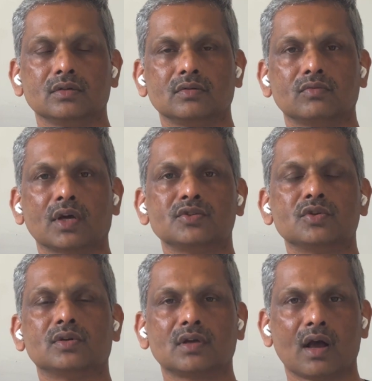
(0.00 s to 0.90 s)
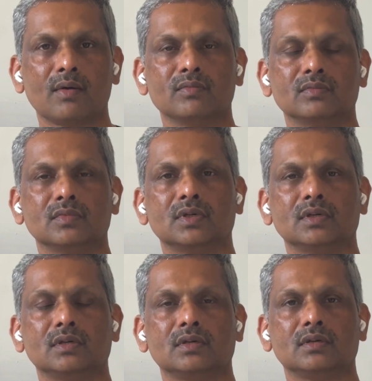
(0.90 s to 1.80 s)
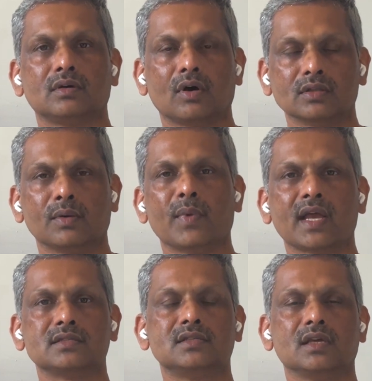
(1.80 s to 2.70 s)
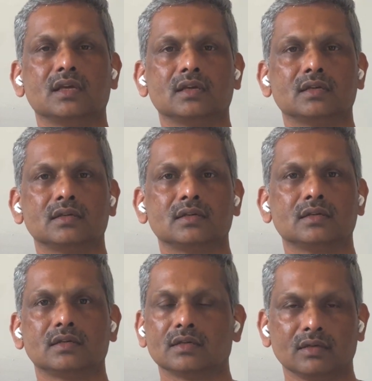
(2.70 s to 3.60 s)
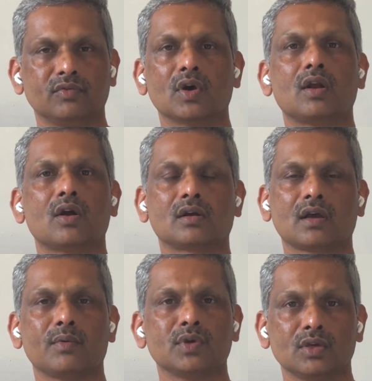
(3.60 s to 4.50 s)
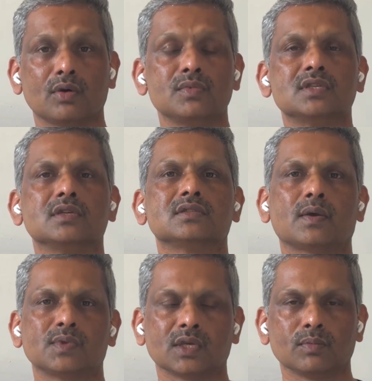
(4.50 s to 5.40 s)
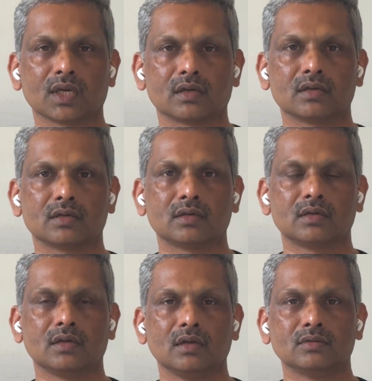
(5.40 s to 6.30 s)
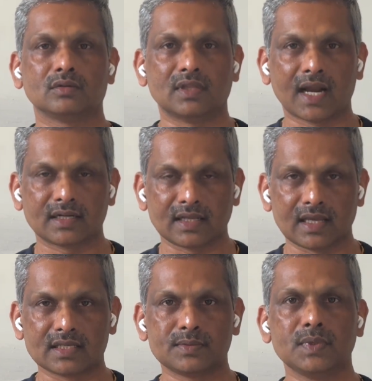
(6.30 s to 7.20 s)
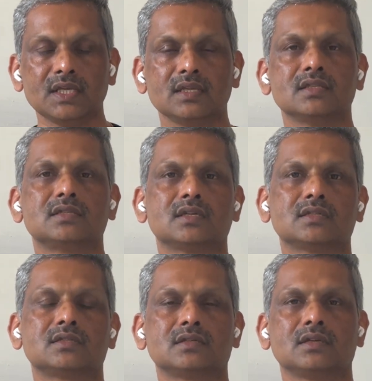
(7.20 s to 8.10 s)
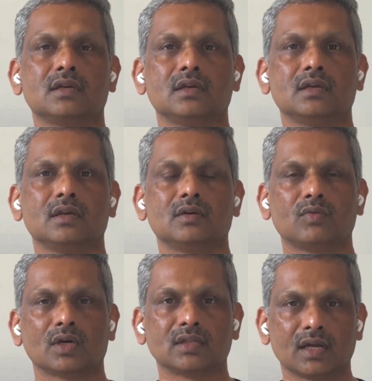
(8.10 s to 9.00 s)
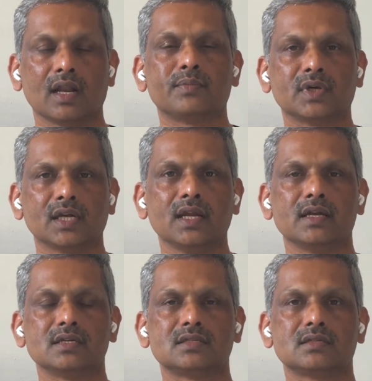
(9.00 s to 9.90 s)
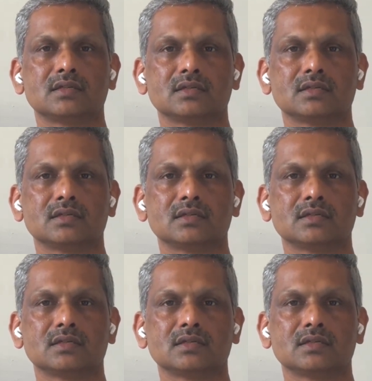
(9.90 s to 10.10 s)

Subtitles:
one should come on the match day. If you are not coming, you are missing something big. So that experiences what the club creates